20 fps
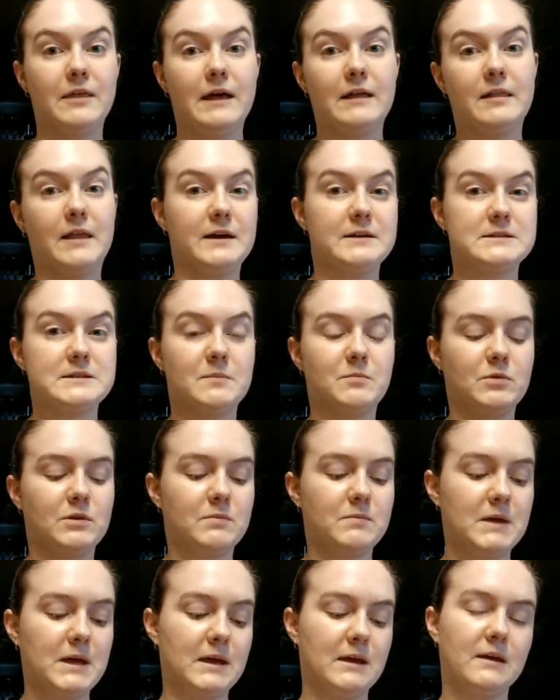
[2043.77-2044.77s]
that lines up
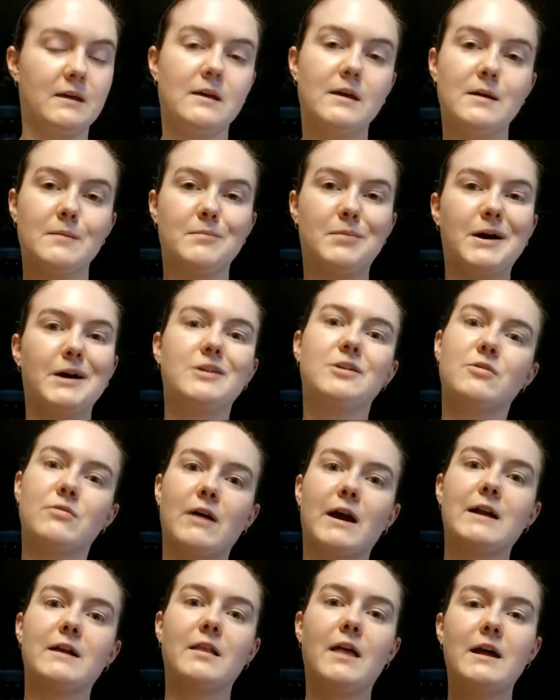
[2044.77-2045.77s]
with me. But you're
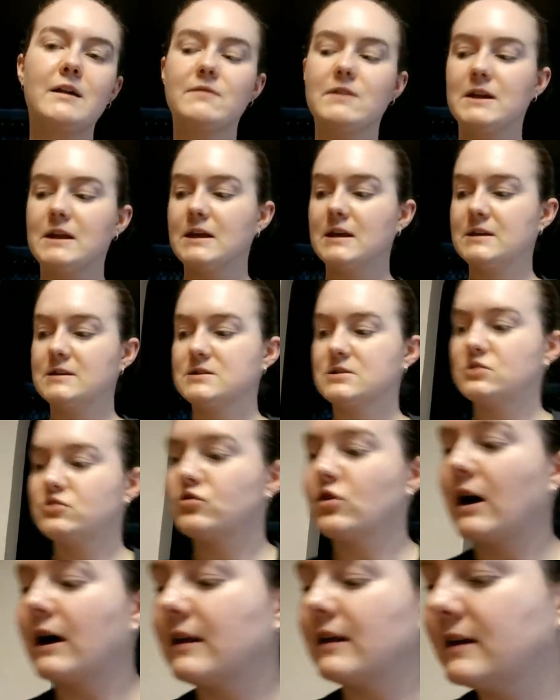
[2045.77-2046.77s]
right, a lot of it is
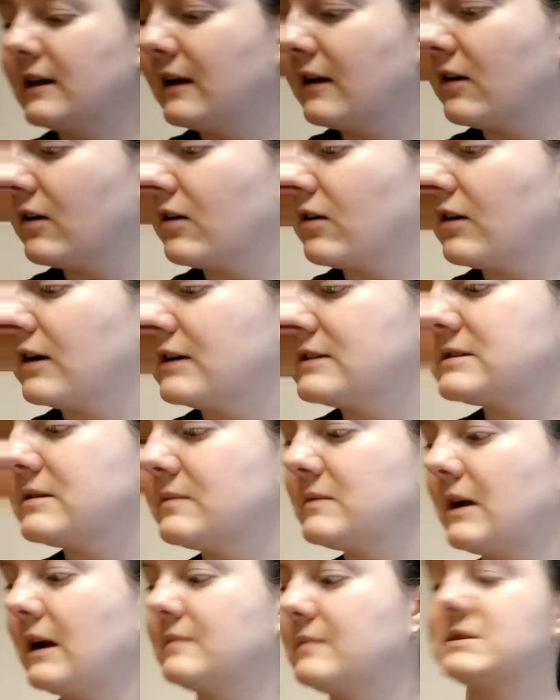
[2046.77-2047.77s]
trial and error, and
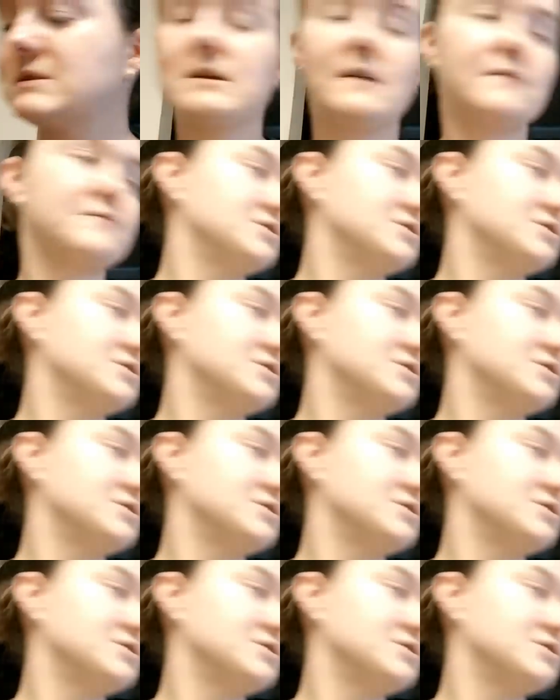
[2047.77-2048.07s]
sometimes stuff